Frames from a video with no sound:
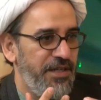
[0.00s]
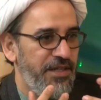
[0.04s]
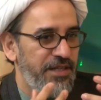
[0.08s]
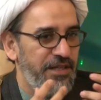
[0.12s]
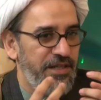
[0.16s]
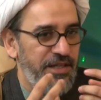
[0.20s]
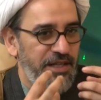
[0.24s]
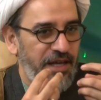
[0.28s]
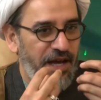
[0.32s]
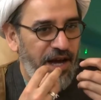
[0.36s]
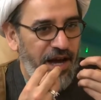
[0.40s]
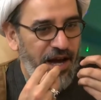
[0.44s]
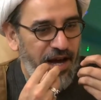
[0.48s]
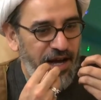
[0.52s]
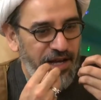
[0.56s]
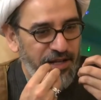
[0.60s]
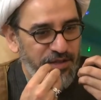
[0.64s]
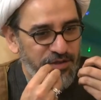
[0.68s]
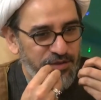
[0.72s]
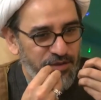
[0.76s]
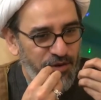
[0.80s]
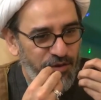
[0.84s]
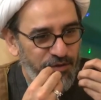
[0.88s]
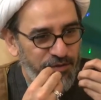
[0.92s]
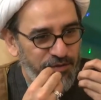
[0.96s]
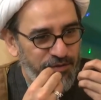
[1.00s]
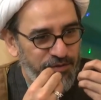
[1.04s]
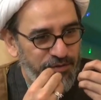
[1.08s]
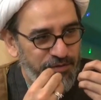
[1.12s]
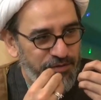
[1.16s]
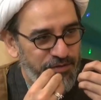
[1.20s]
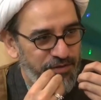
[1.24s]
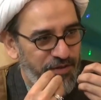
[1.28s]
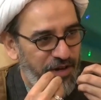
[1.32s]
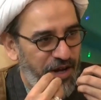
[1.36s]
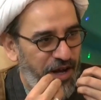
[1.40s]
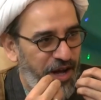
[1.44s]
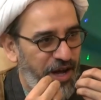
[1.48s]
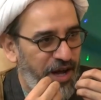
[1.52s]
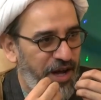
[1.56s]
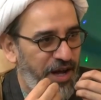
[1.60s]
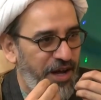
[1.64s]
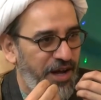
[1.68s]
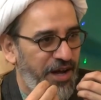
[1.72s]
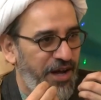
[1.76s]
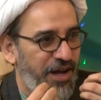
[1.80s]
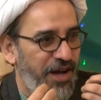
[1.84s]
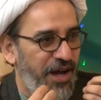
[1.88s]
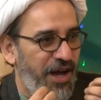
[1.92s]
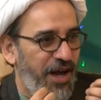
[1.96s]
the eyes of
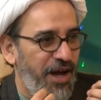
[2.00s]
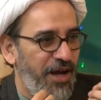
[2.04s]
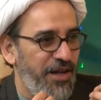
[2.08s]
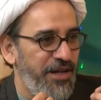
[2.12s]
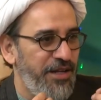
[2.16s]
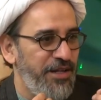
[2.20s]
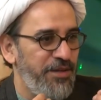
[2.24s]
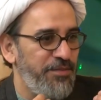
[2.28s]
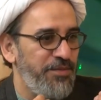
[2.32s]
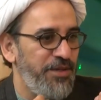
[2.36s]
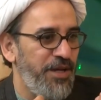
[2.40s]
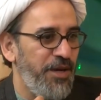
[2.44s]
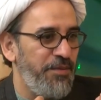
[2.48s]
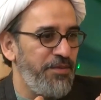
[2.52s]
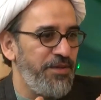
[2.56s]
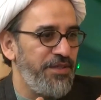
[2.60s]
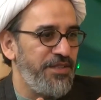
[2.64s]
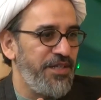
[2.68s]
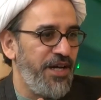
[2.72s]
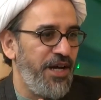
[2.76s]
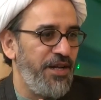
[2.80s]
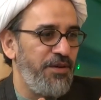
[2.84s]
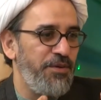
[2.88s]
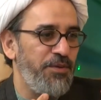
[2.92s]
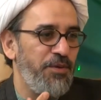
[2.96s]
Ali ibn Abi Talib